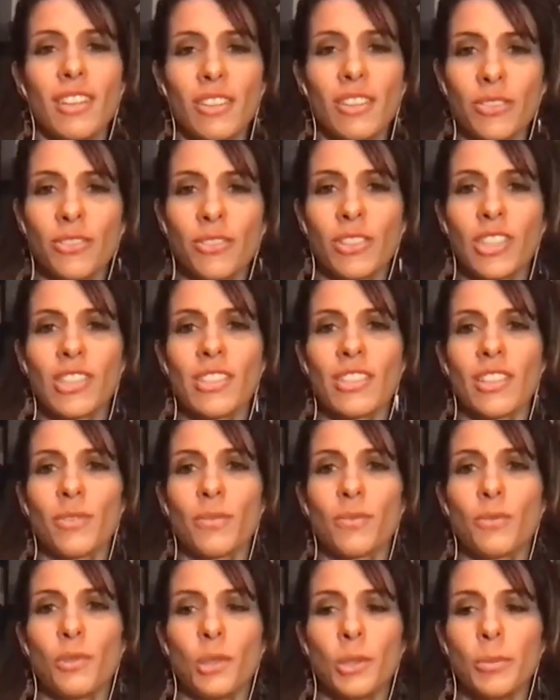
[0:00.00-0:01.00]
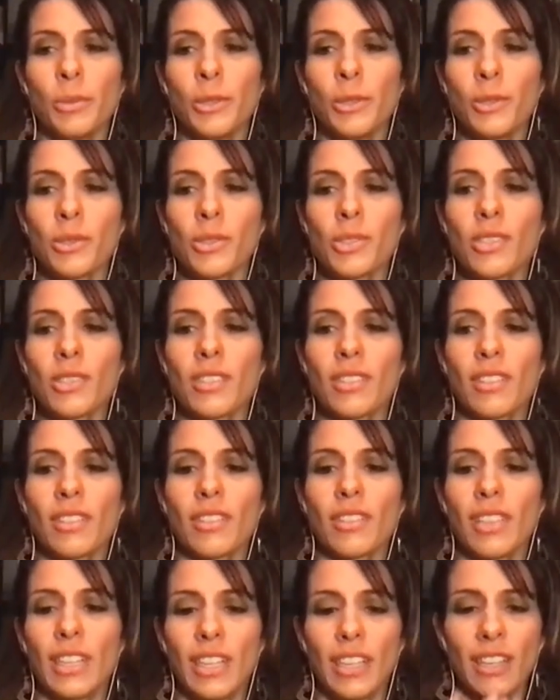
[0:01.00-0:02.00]
first and foremost
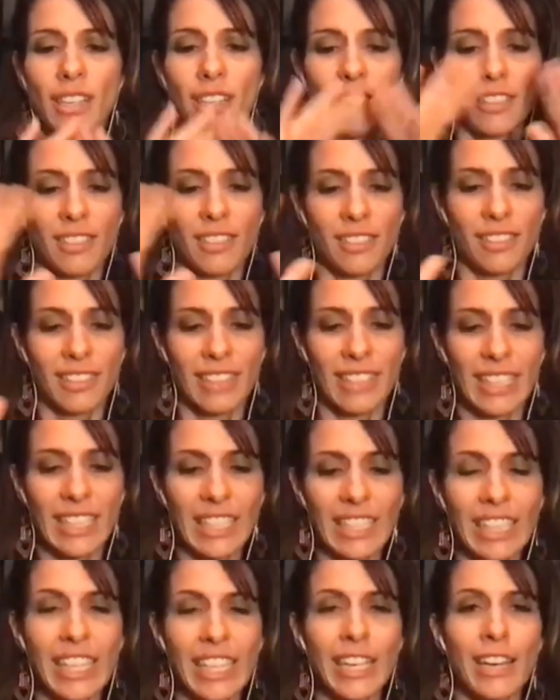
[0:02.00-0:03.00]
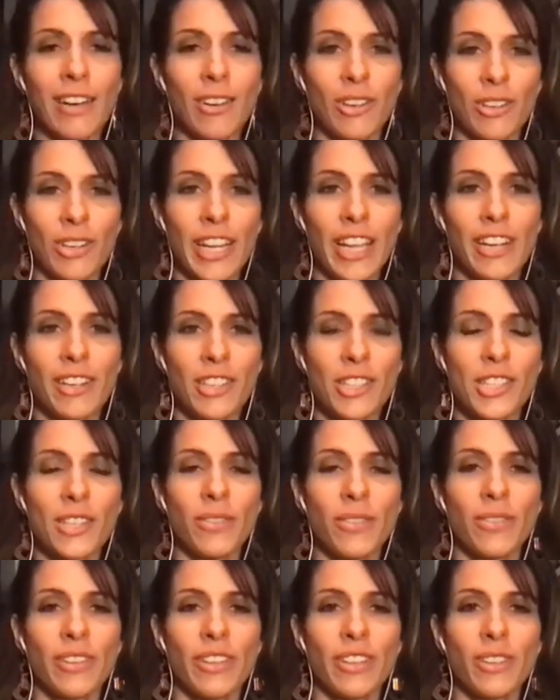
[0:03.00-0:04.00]
uh, clean our
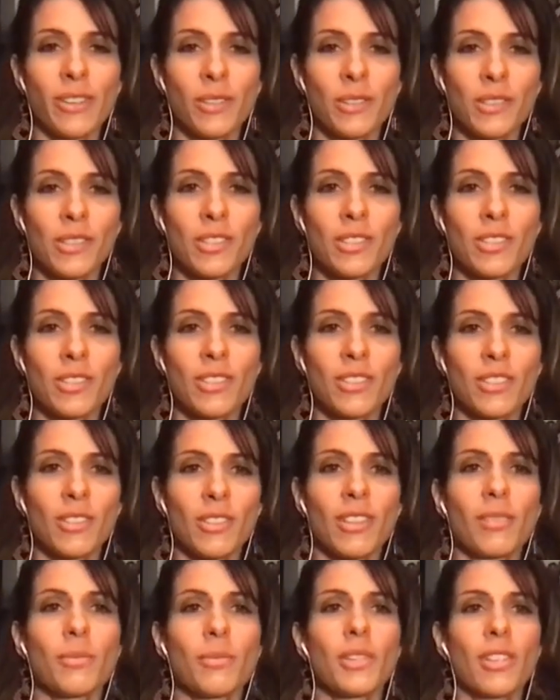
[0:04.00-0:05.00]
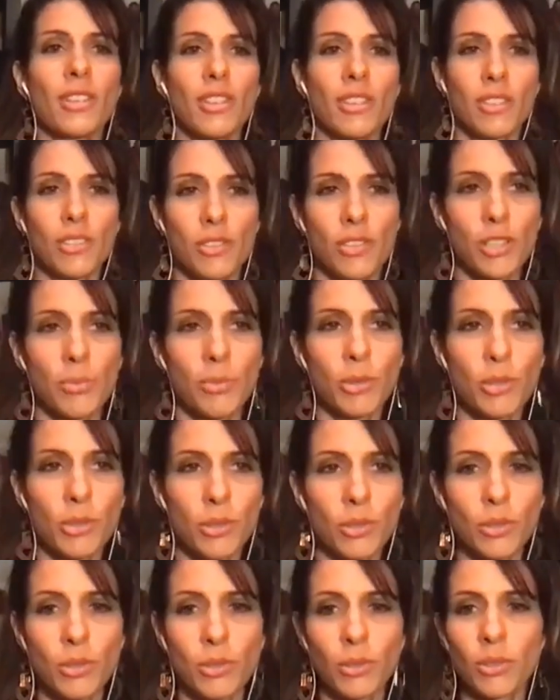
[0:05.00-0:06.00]
energy fields so that we can contribute
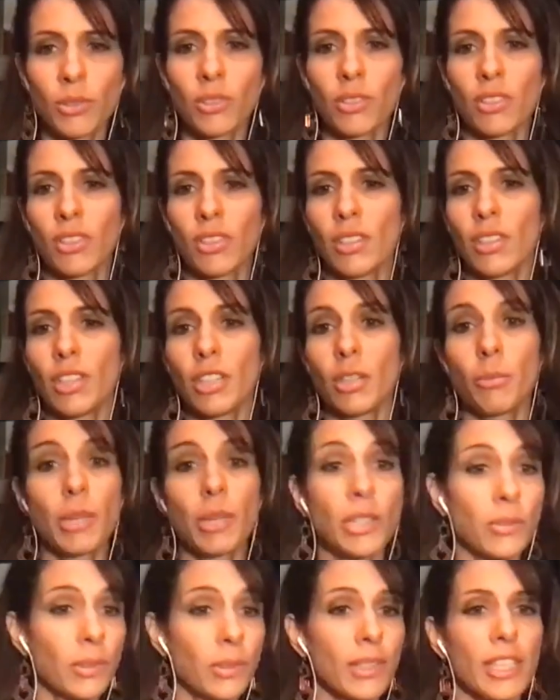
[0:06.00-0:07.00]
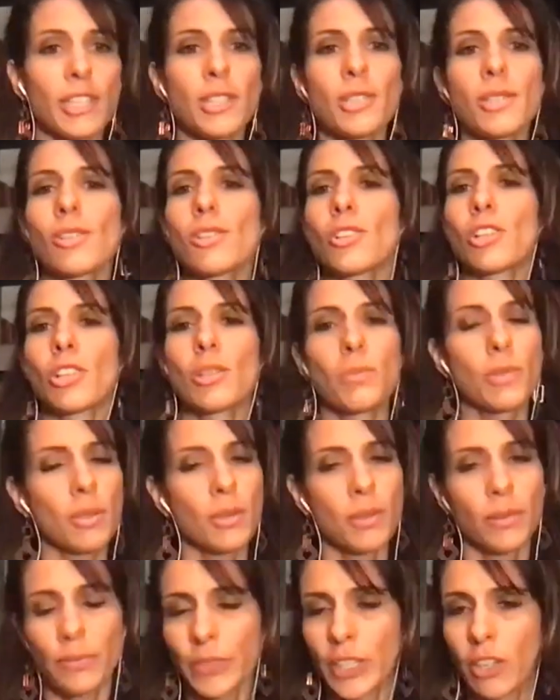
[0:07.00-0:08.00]
to better
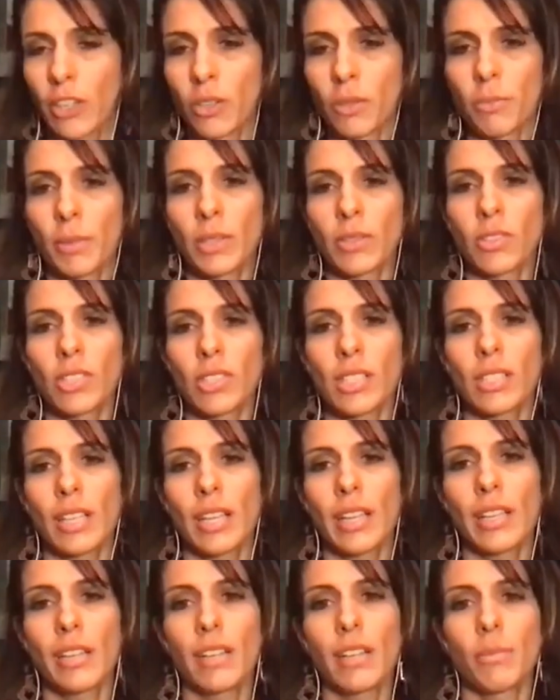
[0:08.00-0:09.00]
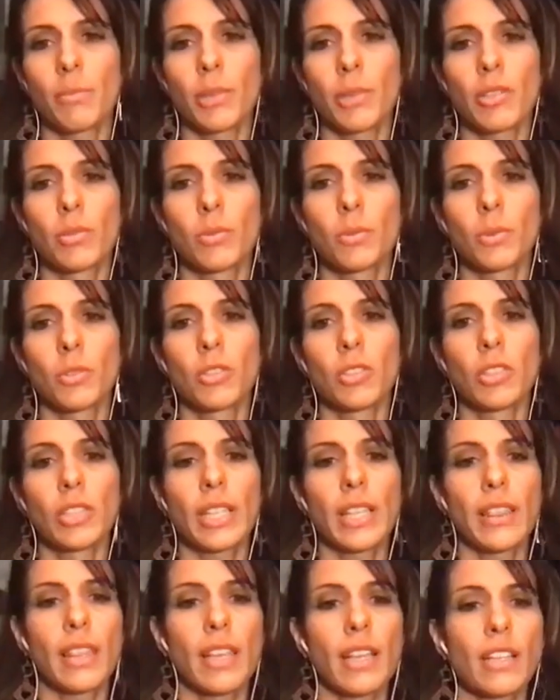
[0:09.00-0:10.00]
relationships you know better society and better world
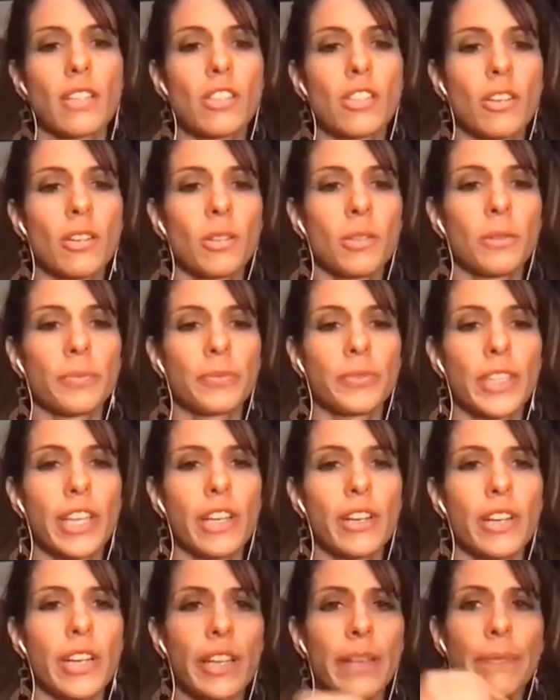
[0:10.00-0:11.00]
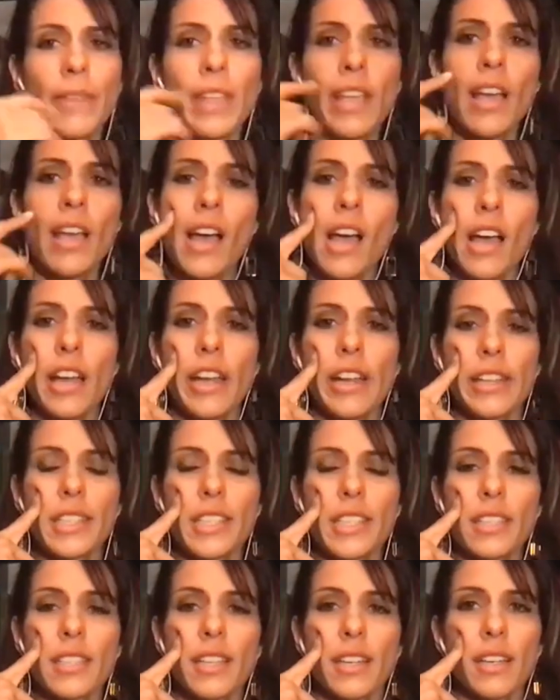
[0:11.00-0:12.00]
i think so kerri
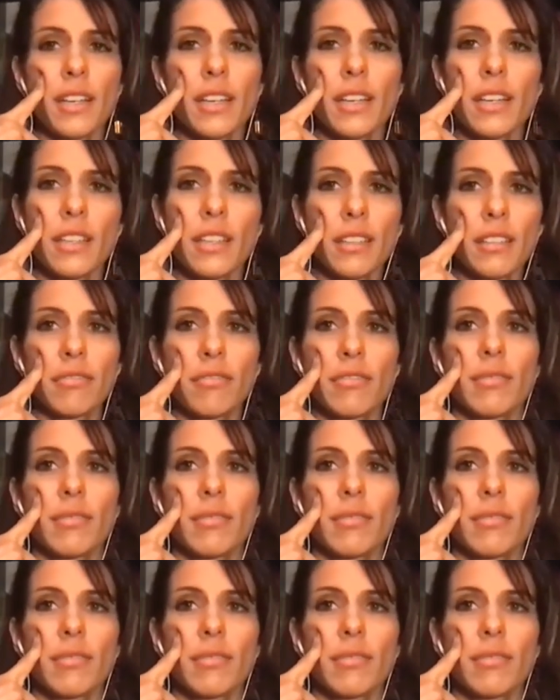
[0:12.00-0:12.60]
it's uh